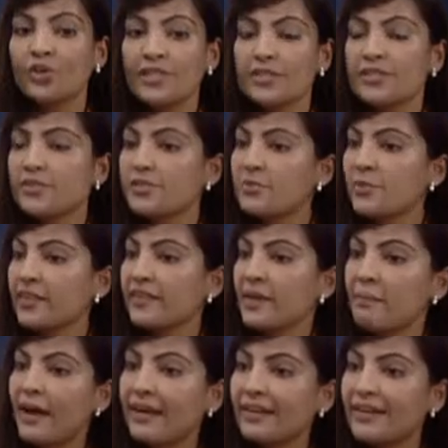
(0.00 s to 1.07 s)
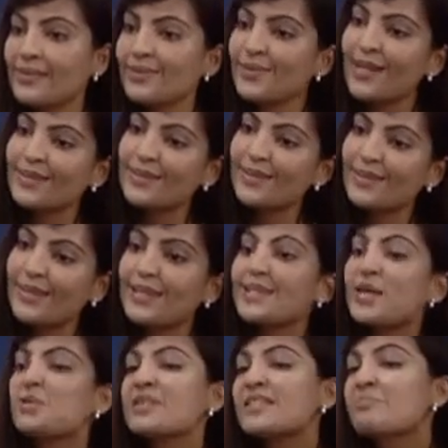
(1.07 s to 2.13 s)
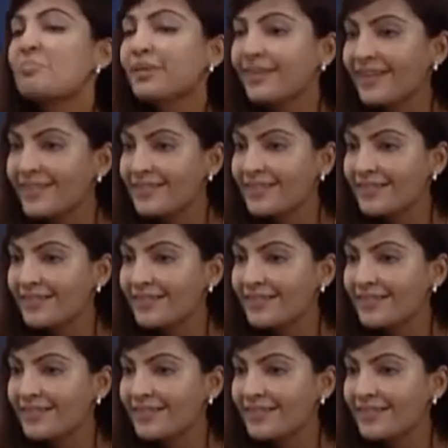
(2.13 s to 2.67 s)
you need to do is bring that back in. So that's how simple it is.